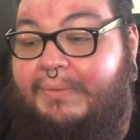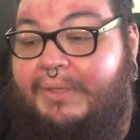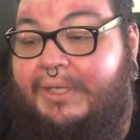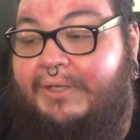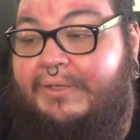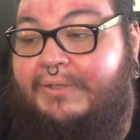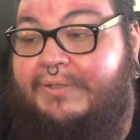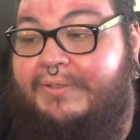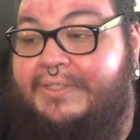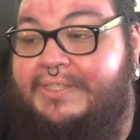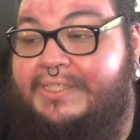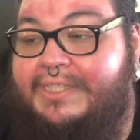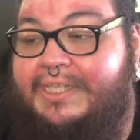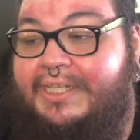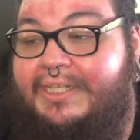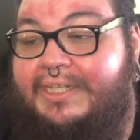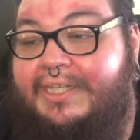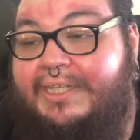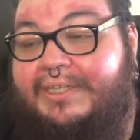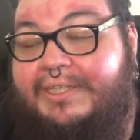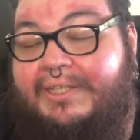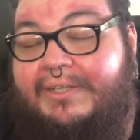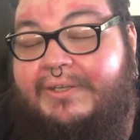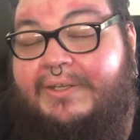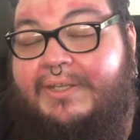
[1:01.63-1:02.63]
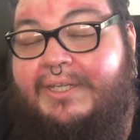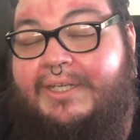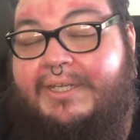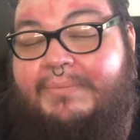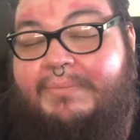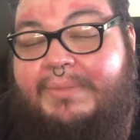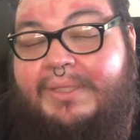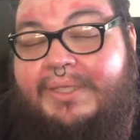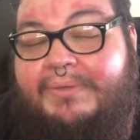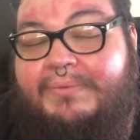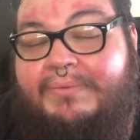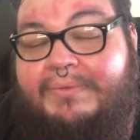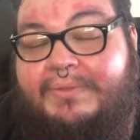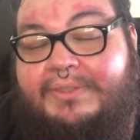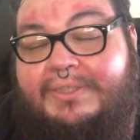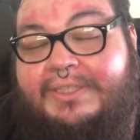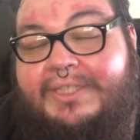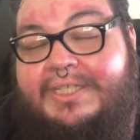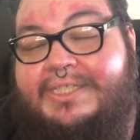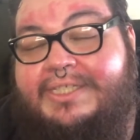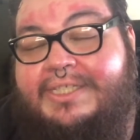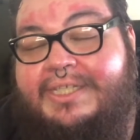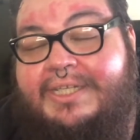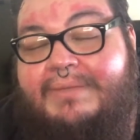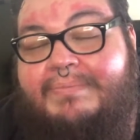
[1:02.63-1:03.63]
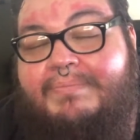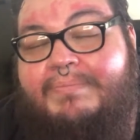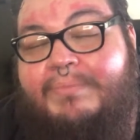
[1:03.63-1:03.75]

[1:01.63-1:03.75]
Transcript: out and said that they're going to be releasing